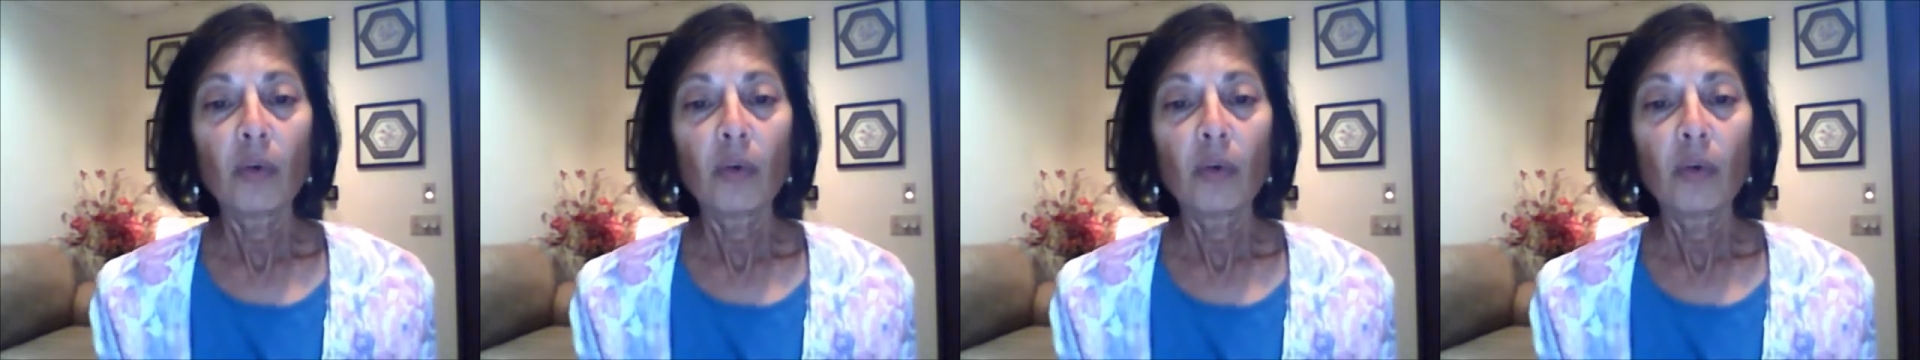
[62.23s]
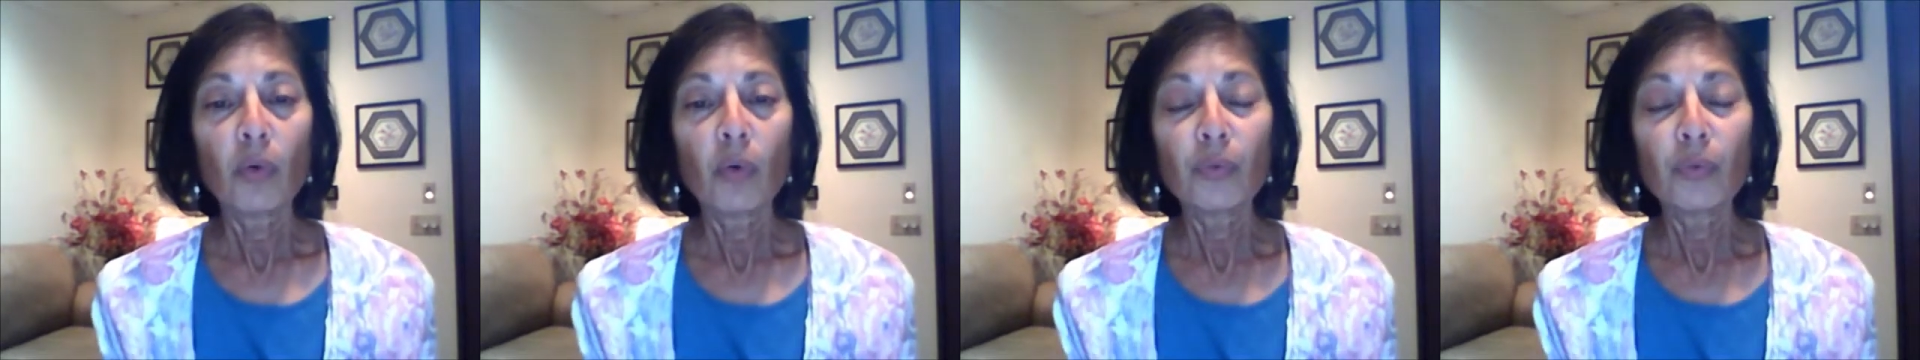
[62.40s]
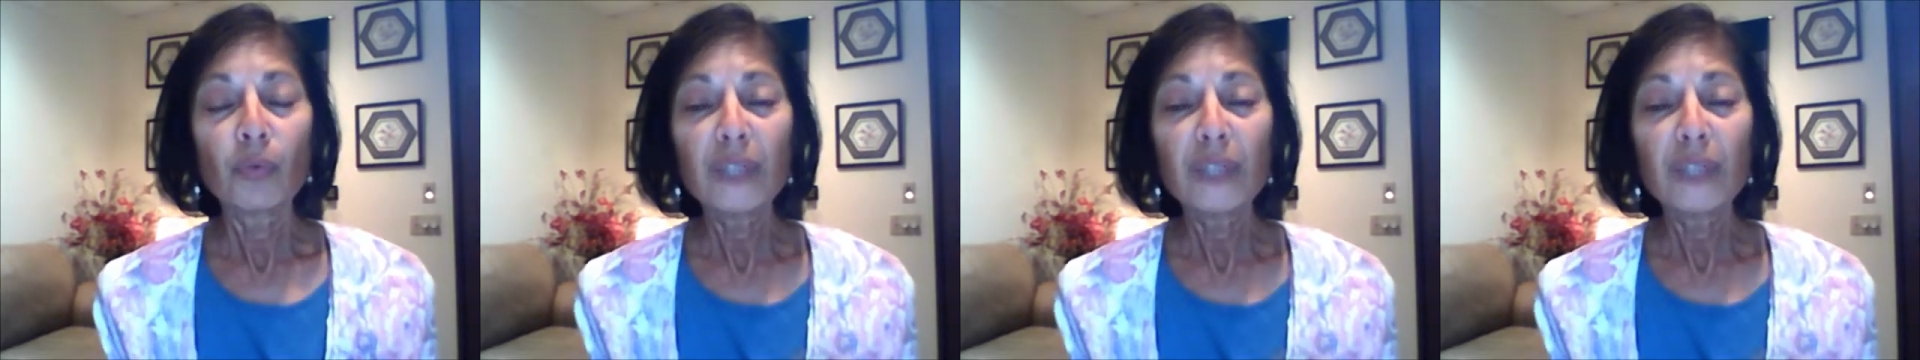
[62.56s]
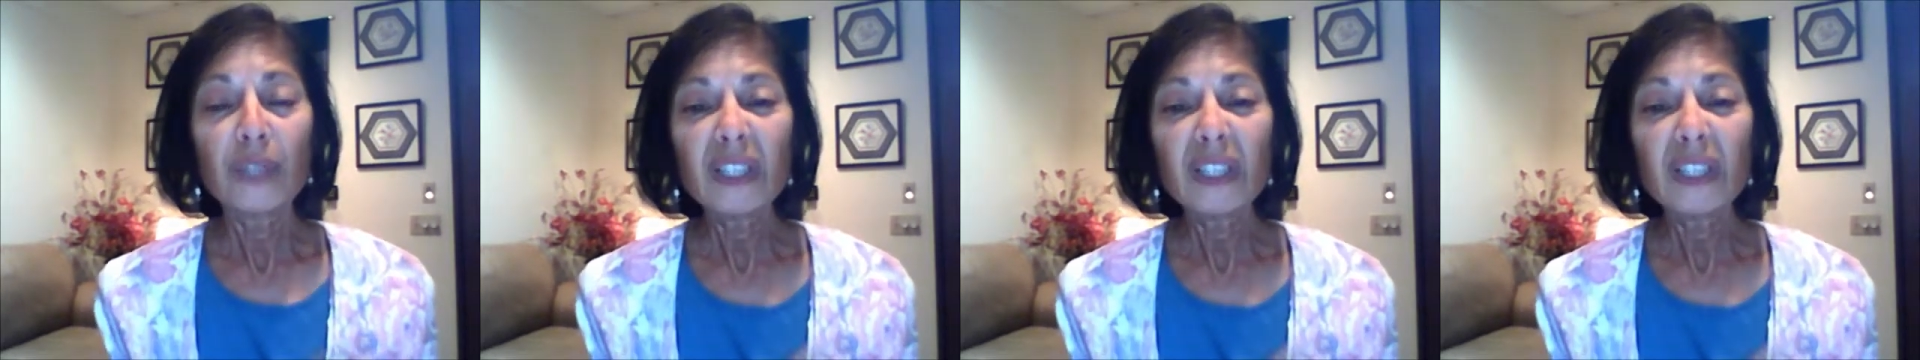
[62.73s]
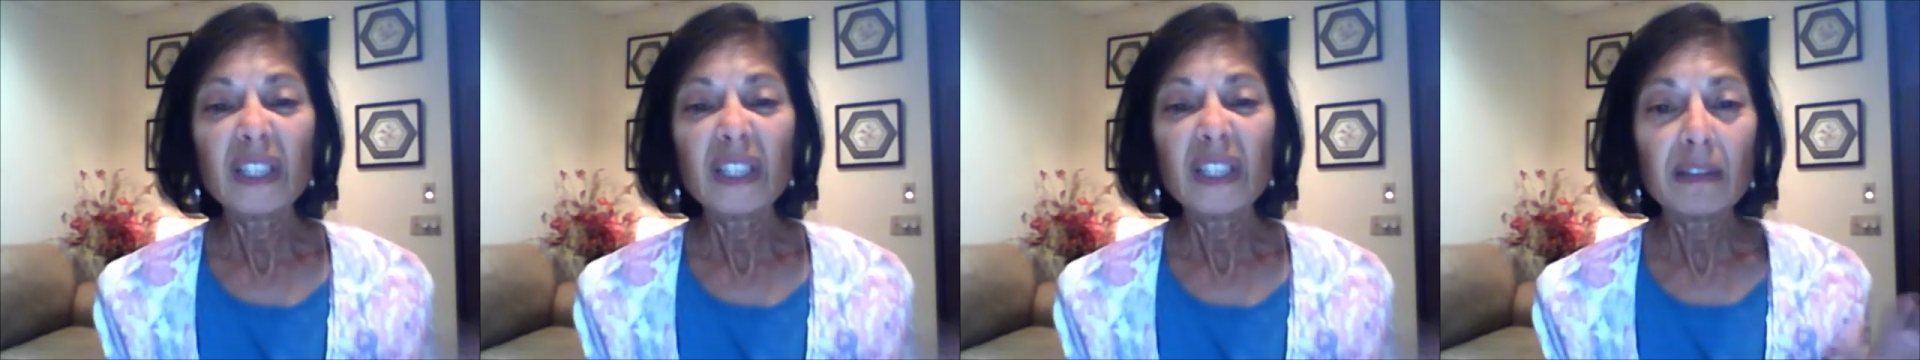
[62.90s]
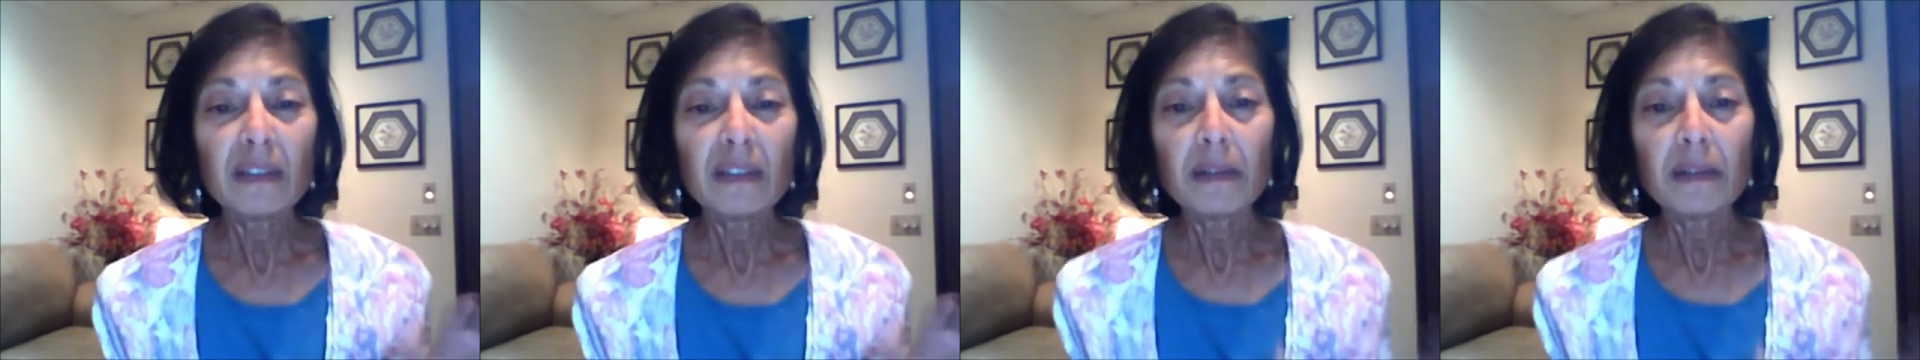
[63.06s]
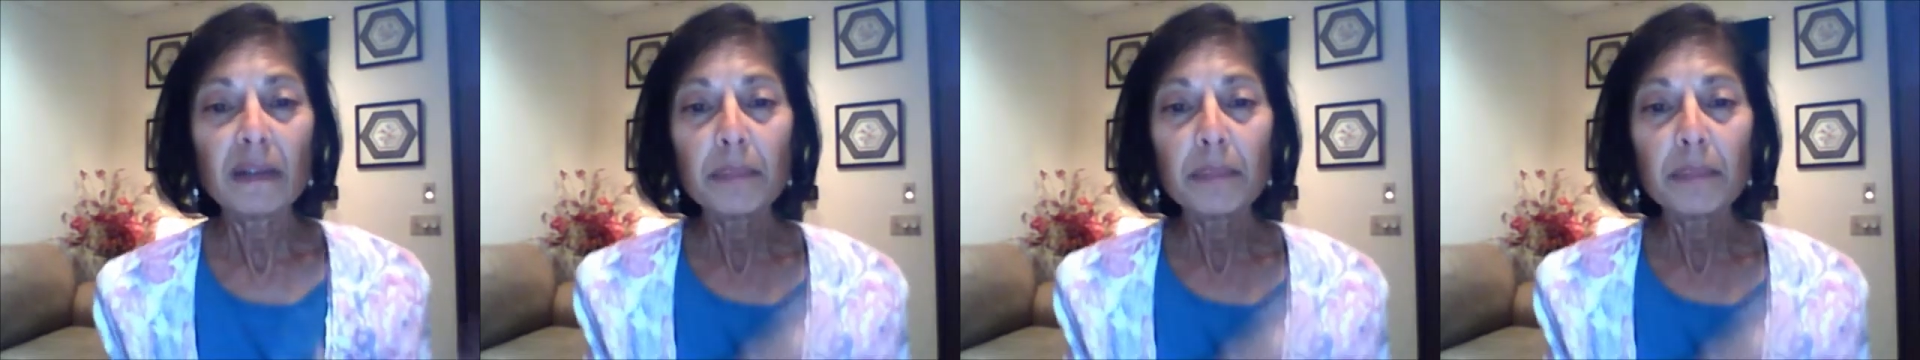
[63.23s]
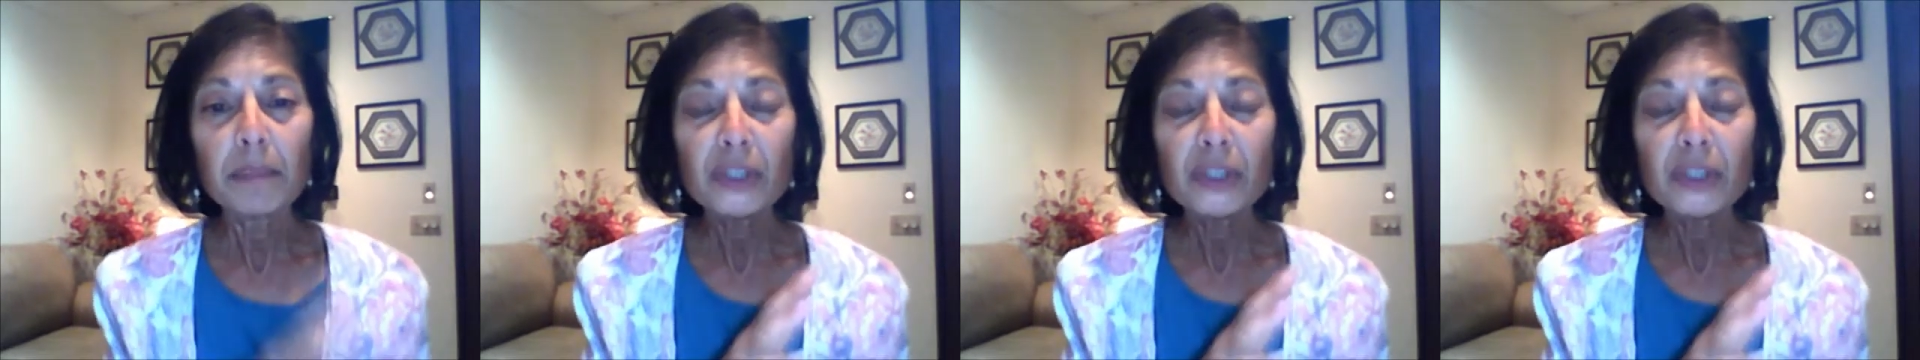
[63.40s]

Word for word: or really a bit